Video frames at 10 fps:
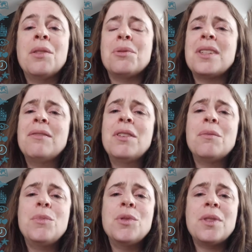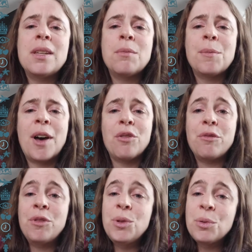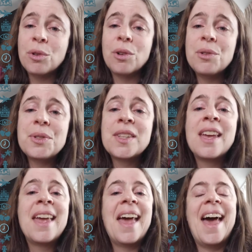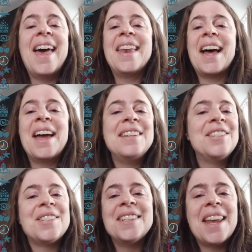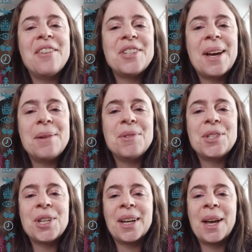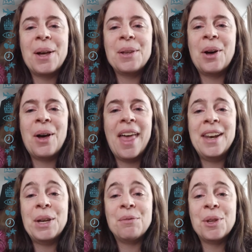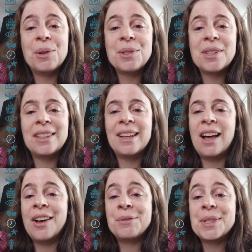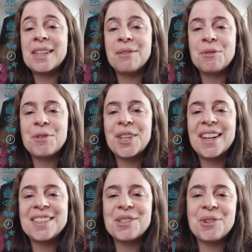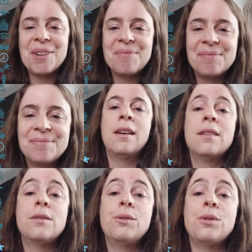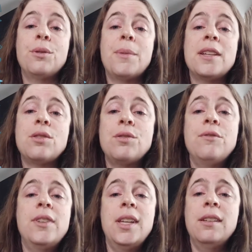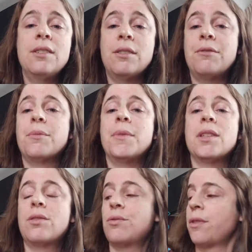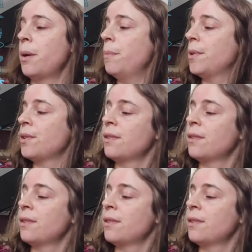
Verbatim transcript: There's even a museum about funerals. And I just didn't have time to check out any of those. I'd, I'll have to save it for the next trip. So my souvenir from this trip